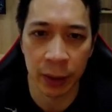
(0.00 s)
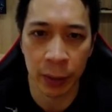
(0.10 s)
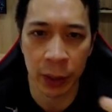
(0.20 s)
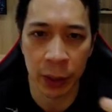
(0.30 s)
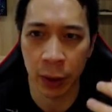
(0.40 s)

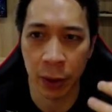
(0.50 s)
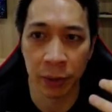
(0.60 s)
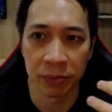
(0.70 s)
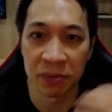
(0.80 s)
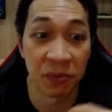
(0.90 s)
We are
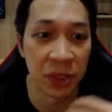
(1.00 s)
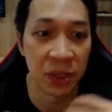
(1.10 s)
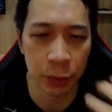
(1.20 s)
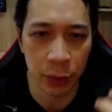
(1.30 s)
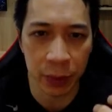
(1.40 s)

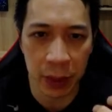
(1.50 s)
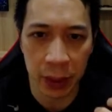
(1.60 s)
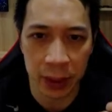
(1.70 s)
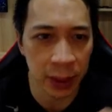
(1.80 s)
visual beings.